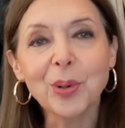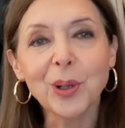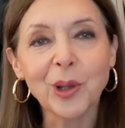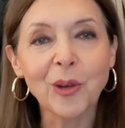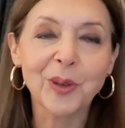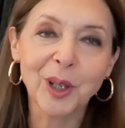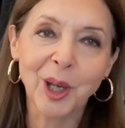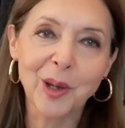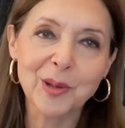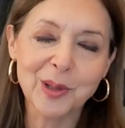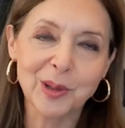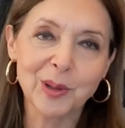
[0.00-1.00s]
pull off a
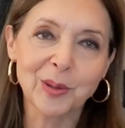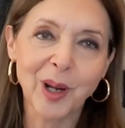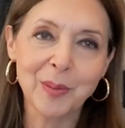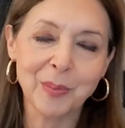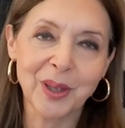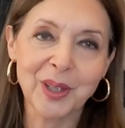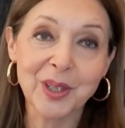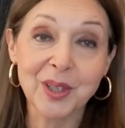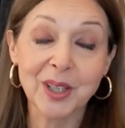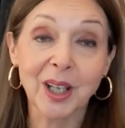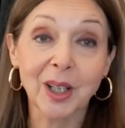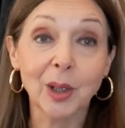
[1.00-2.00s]
coastal grandmother
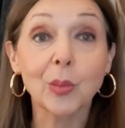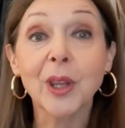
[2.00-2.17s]
style